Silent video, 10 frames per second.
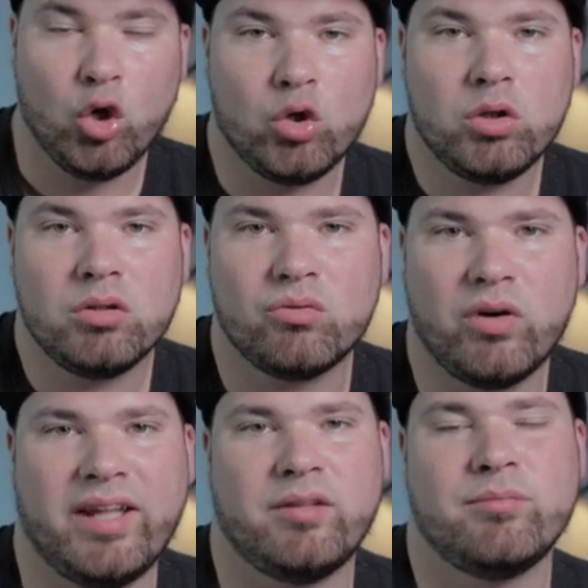All
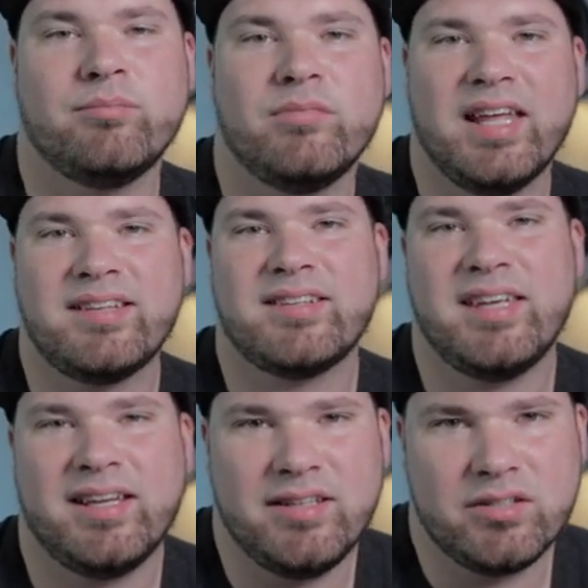right, let's
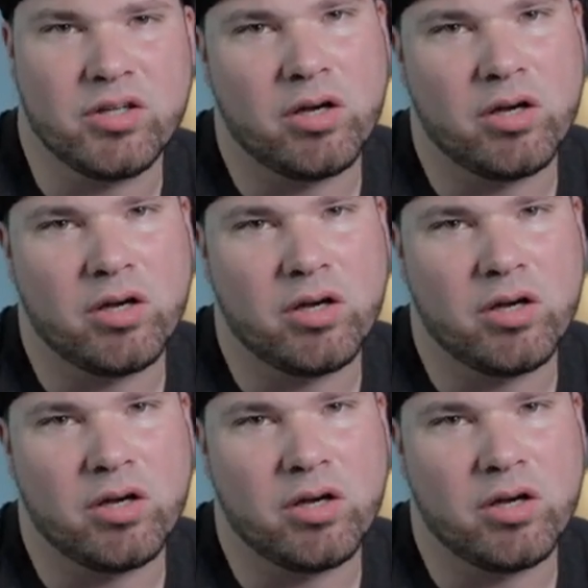kick this